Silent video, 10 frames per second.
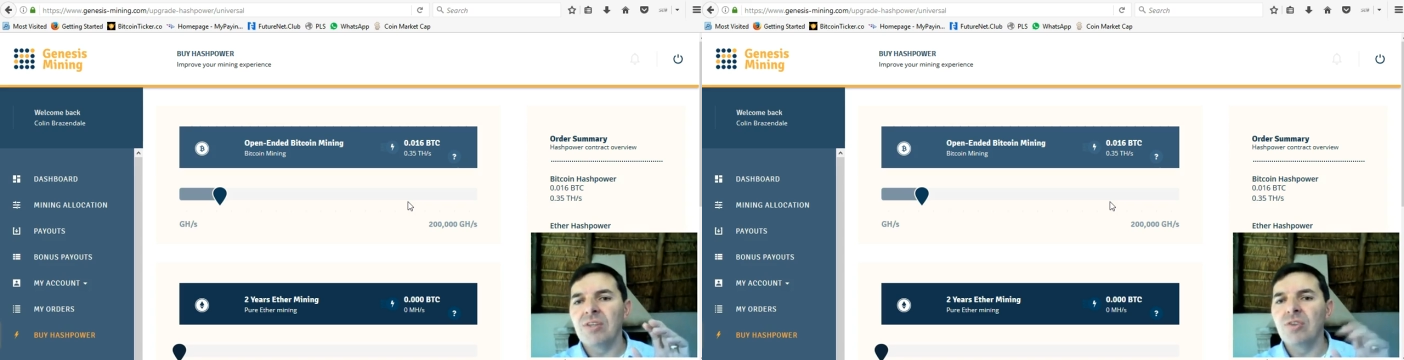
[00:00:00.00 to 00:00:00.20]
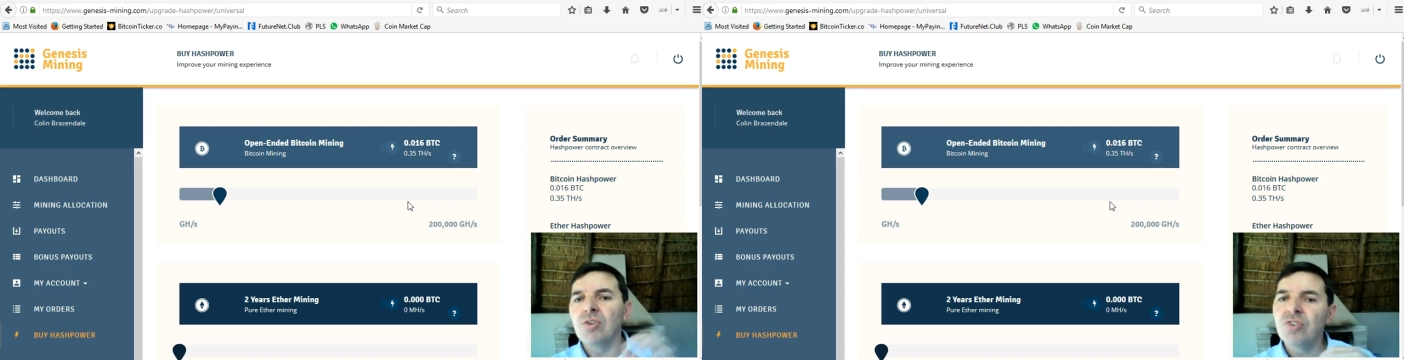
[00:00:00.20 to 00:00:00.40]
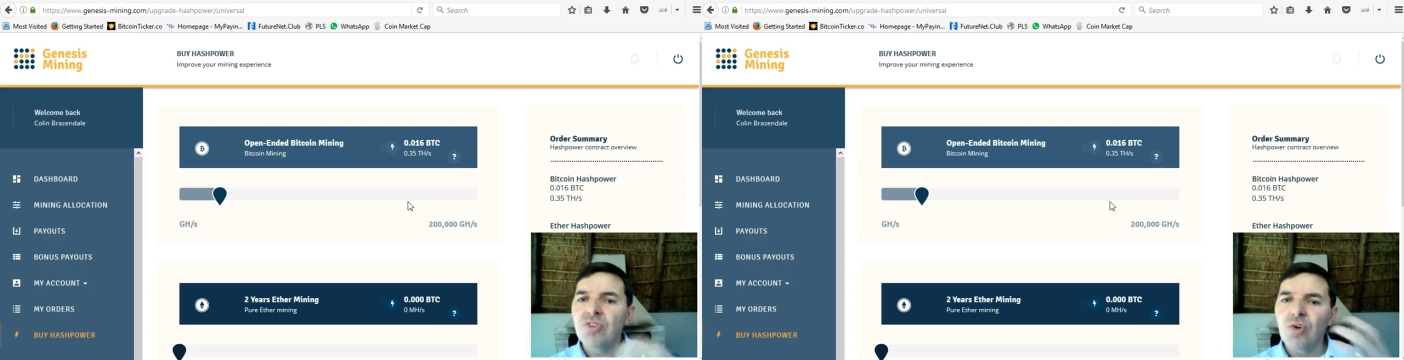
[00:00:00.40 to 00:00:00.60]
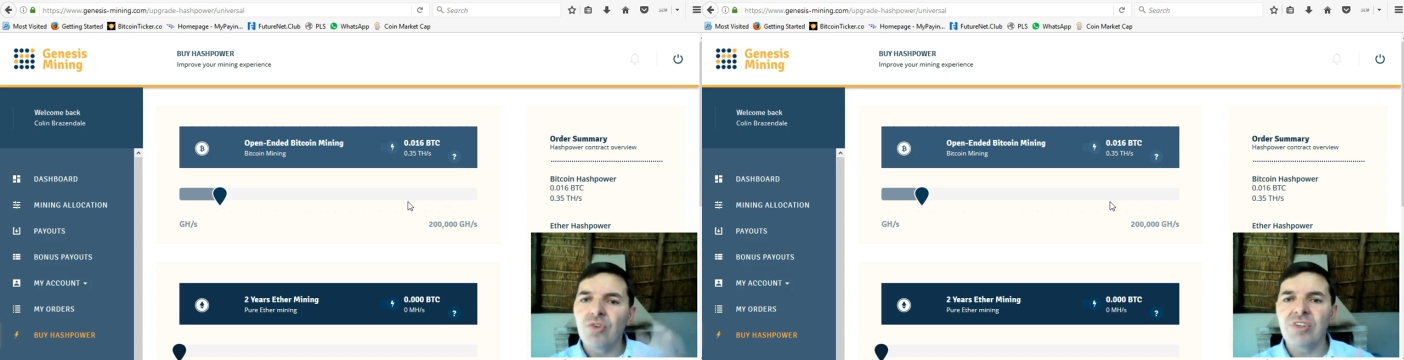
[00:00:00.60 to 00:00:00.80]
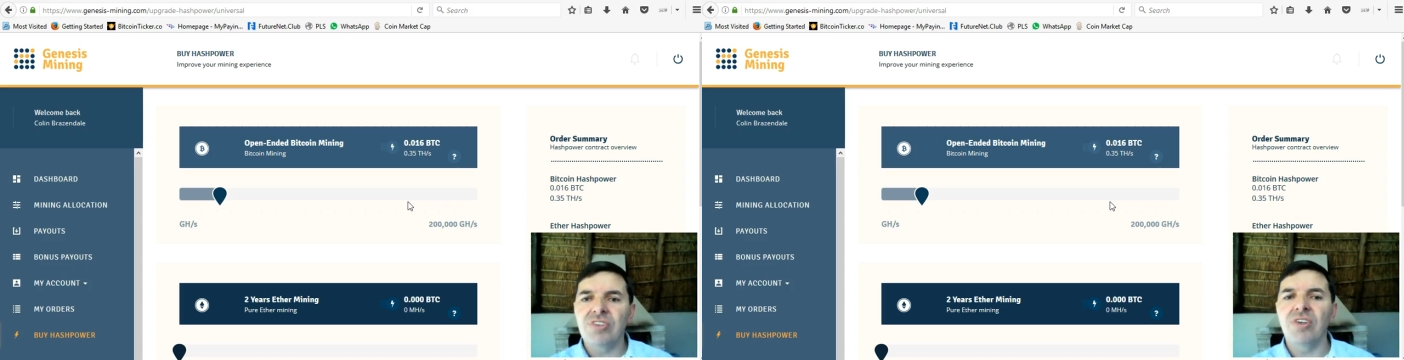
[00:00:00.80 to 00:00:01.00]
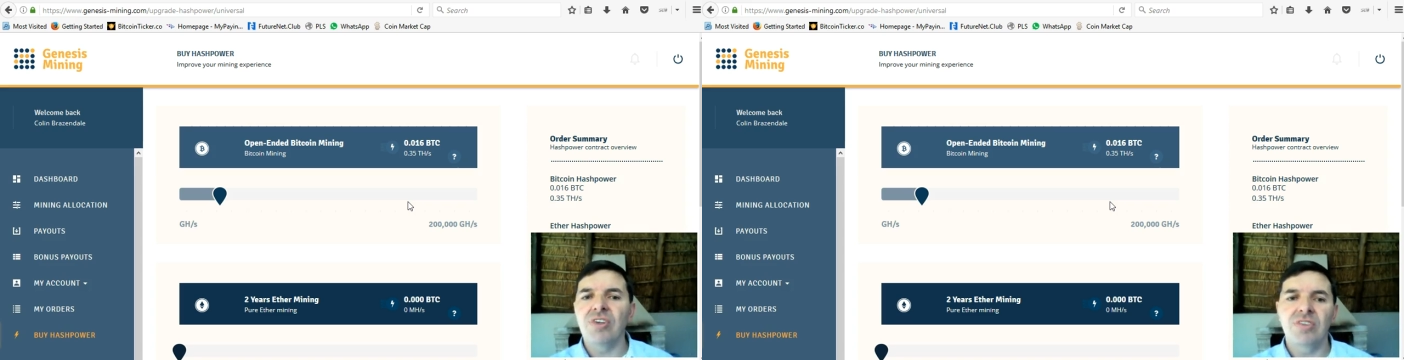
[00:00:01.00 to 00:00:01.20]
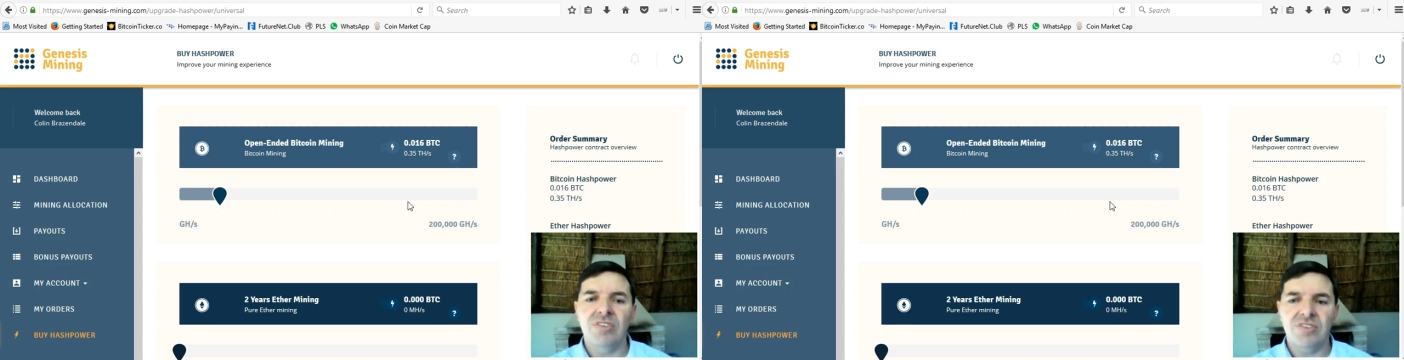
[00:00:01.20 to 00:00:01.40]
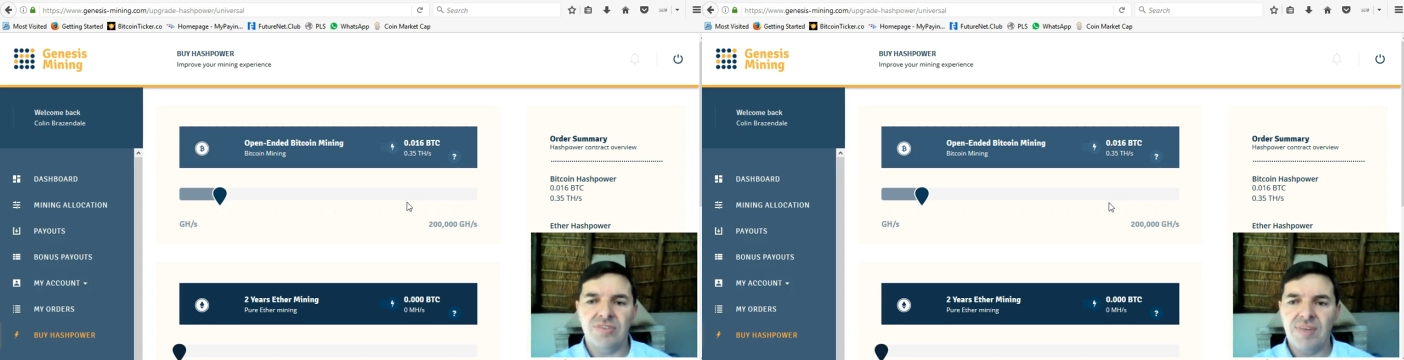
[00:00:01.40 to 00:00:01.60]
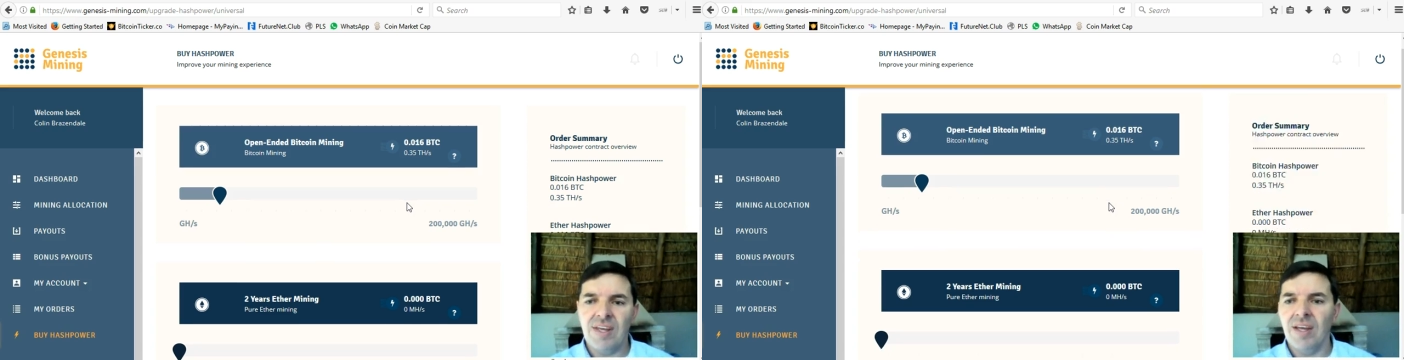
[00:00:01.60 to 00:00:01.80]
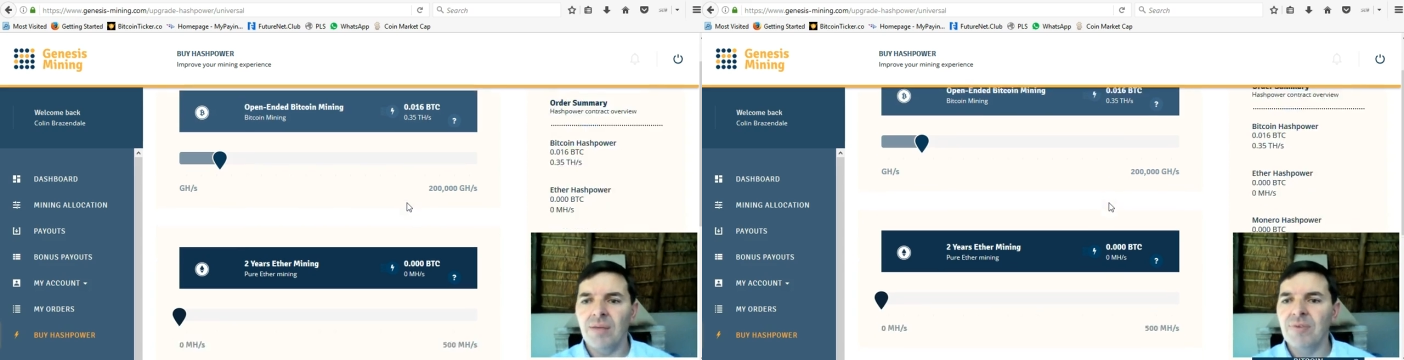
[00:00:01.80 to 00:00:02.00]
use your returns
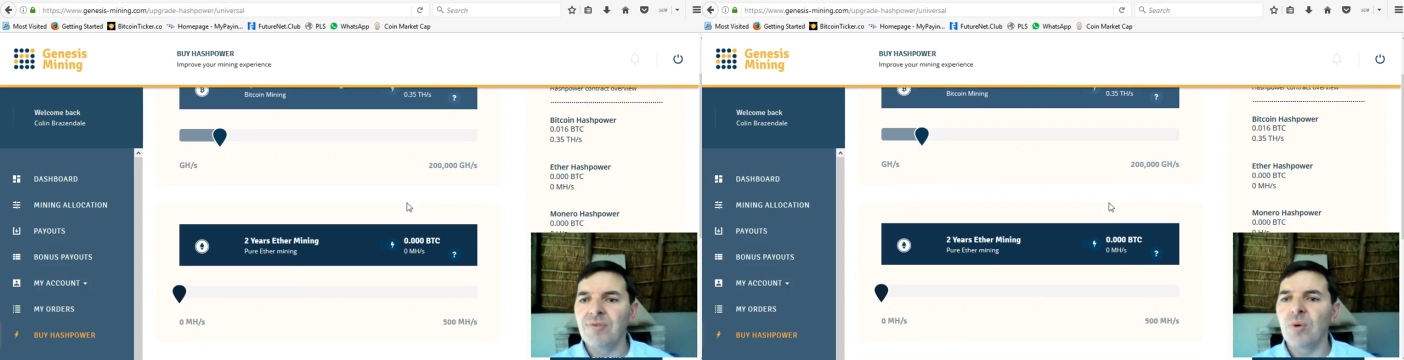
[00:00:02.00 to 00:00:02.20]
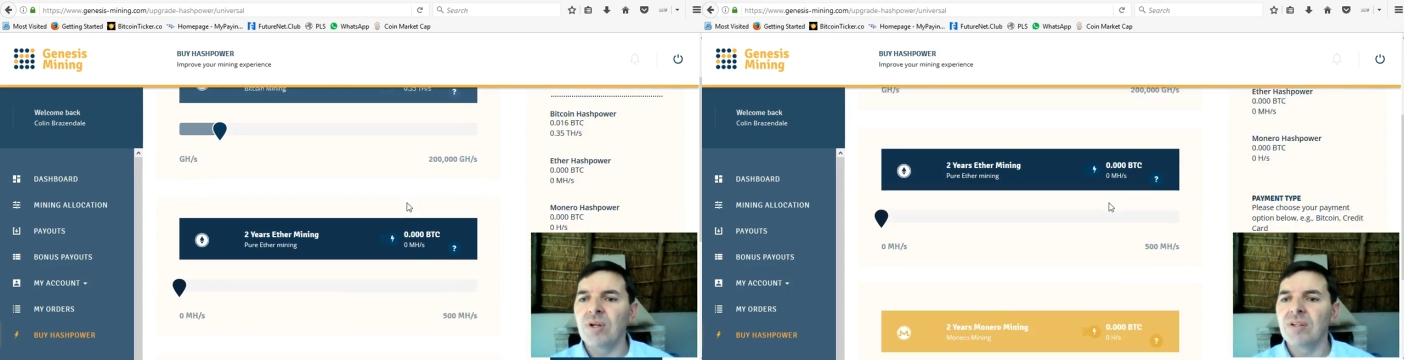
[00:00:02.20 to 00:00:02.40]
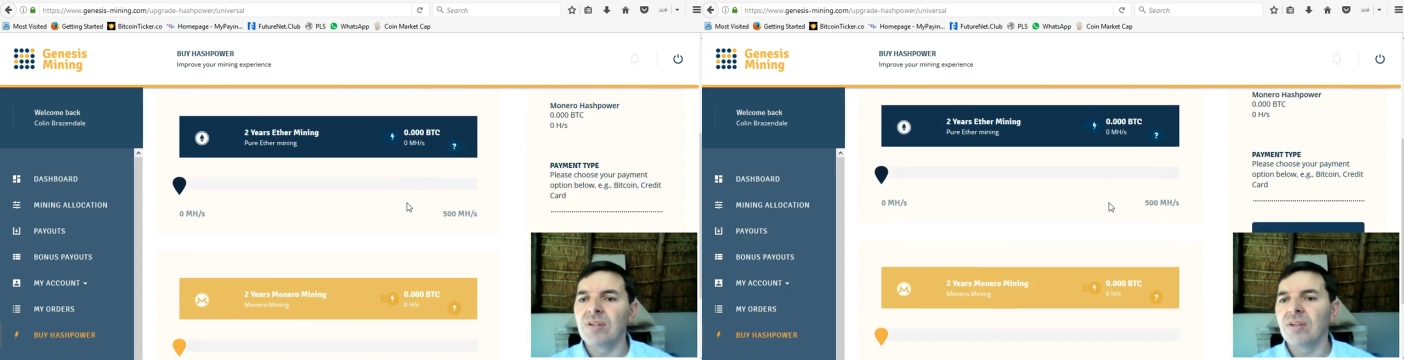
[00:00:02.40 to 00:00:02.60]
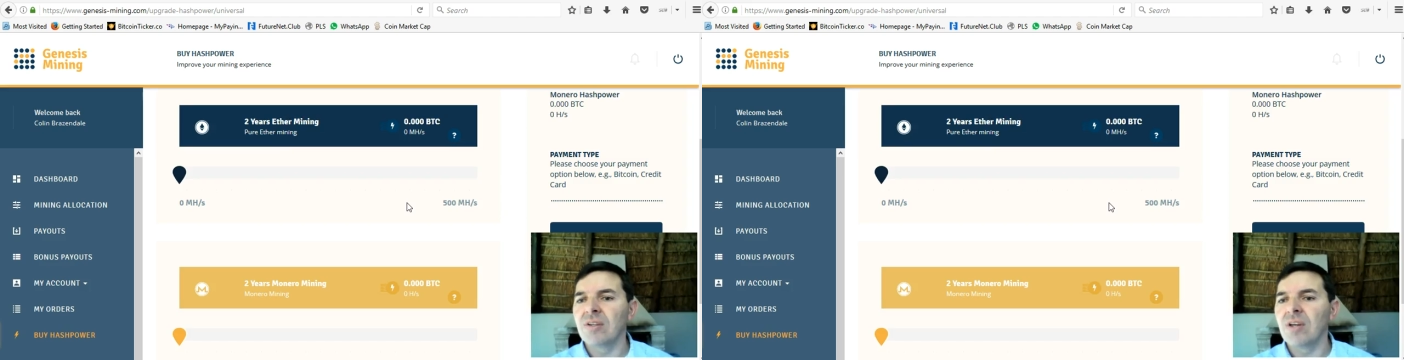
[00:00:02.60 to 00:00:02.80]
if you want to